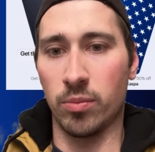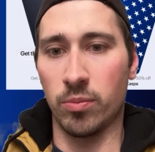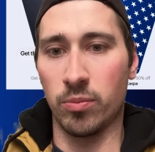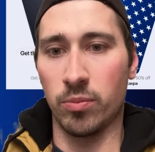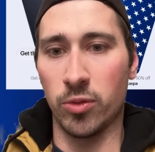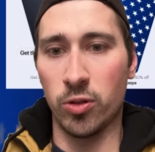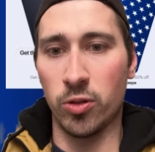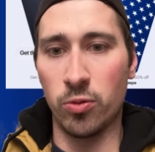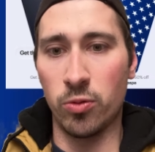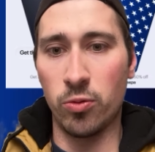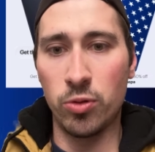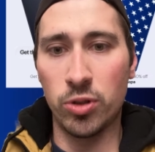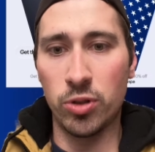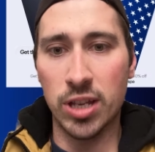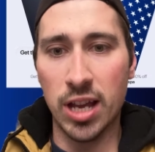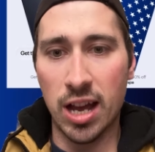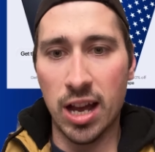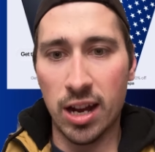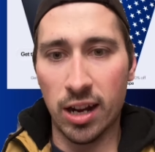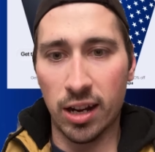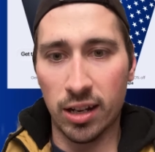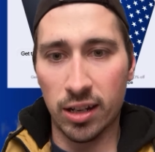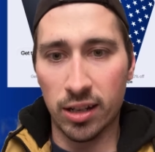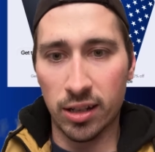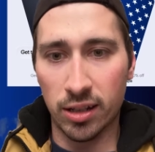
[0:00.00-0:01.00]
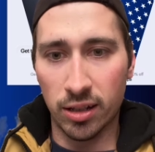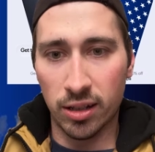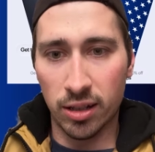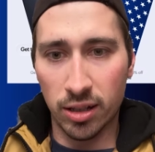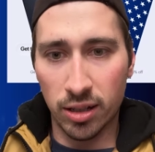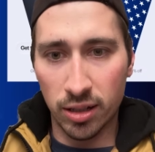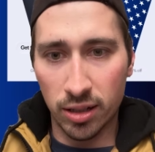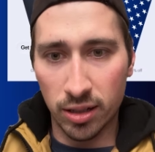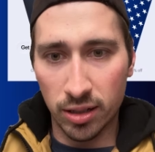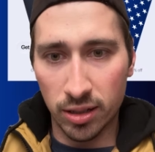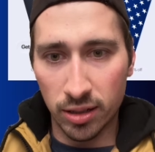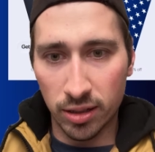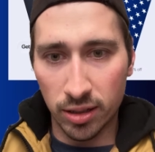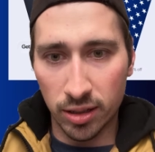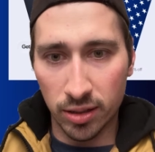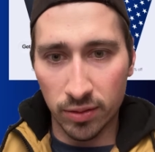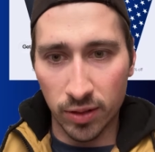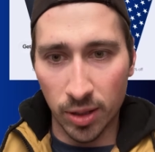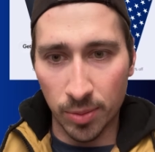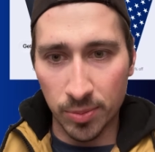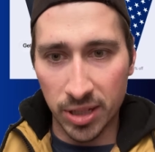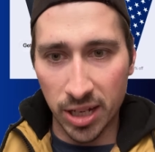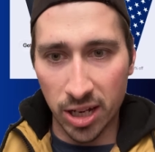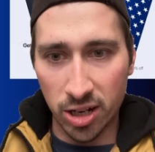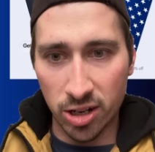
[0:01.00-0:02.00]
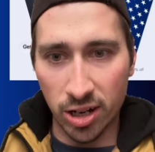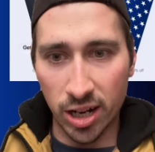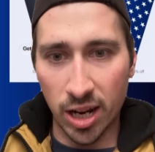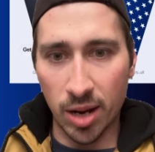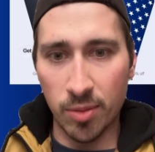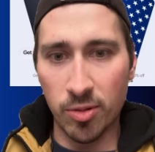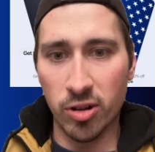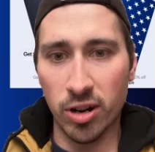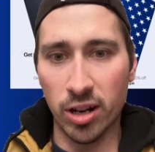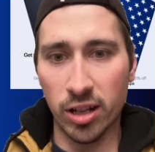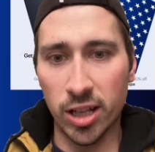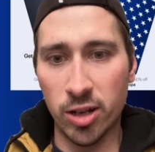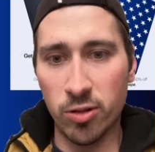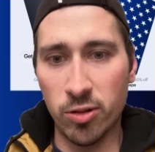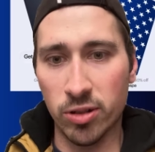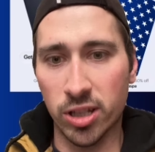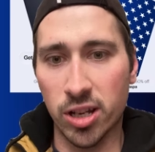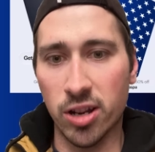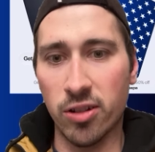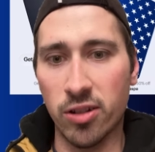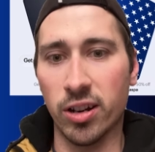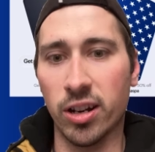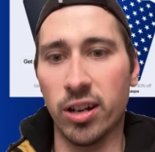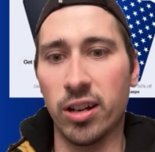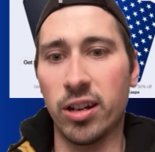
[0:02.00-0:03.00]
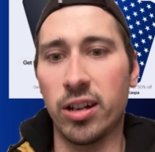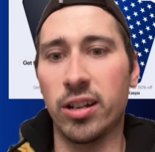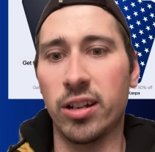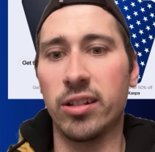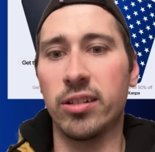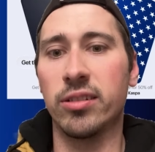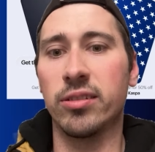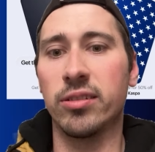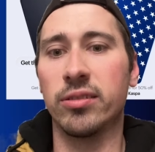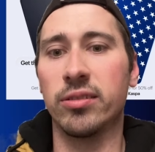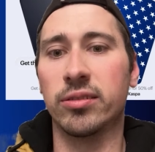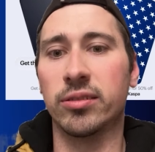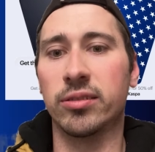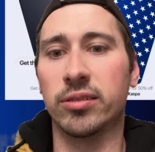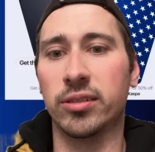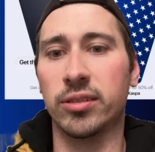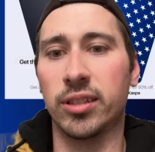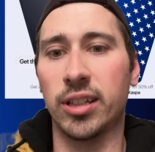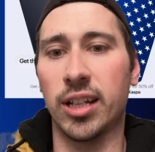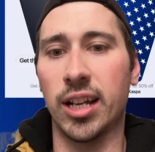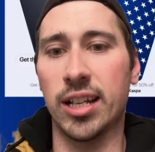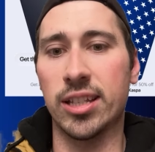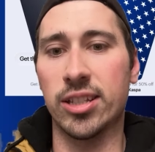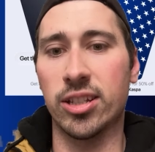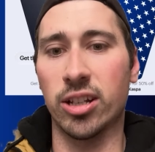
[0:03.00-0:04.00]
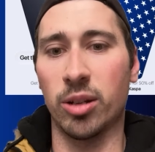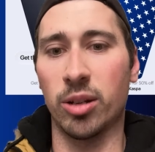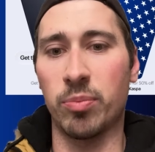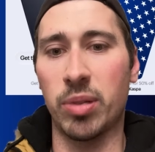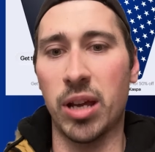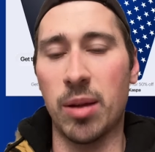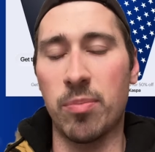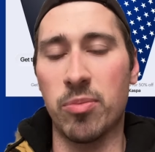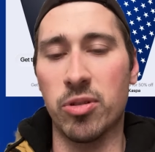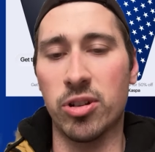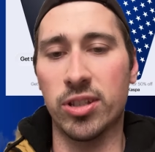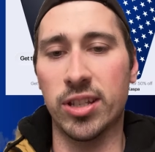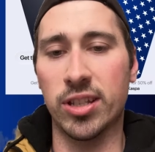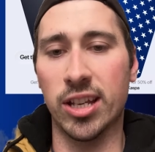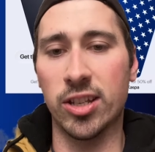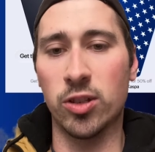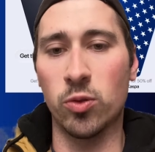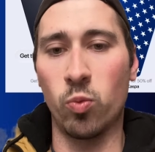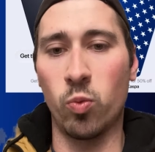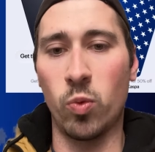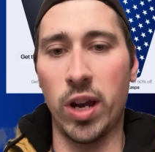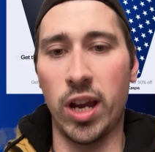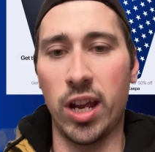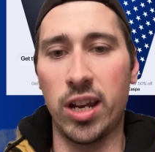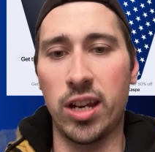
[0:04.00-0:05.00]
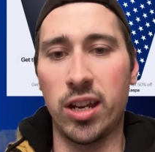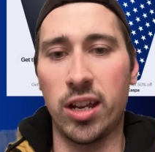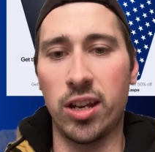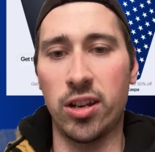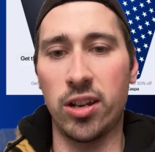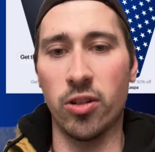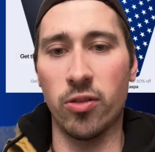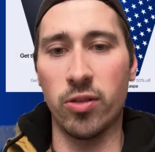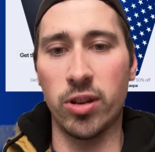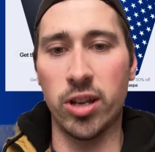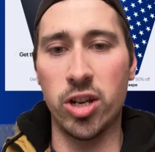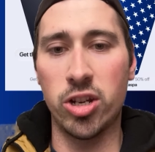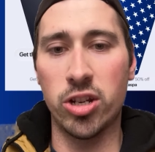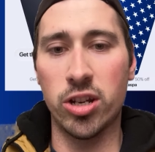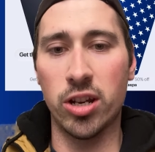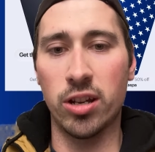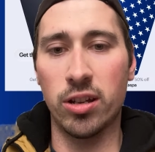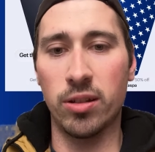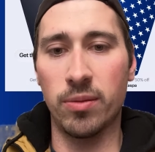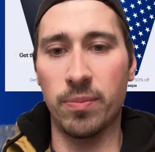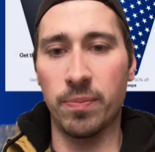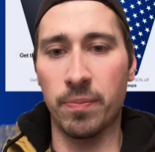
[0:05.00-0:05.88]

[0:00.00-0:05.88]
Uzak, if I'm saying your name correctly, what's going on? It's on paper, says win Indonesia.